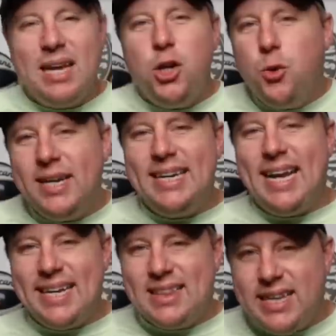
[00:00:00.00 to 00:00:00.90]
you could
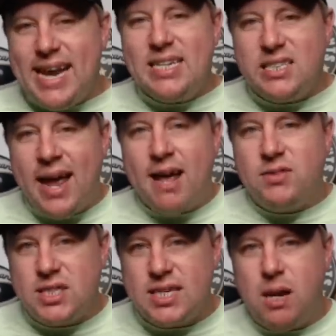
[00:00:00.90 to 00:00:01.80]
at least have
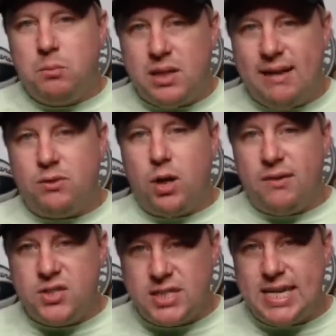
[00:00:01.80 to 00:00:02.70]
some level
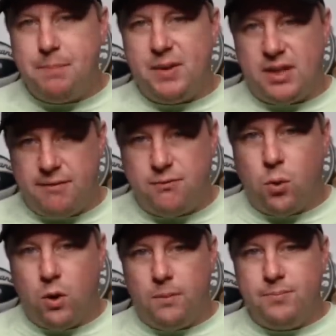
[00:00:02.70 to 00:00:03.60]
of sympathy
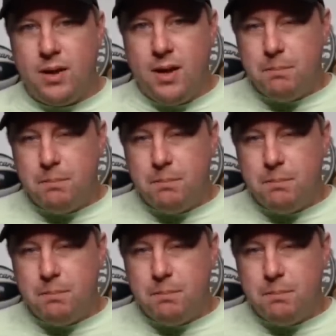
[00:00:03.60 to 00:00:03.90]
for them.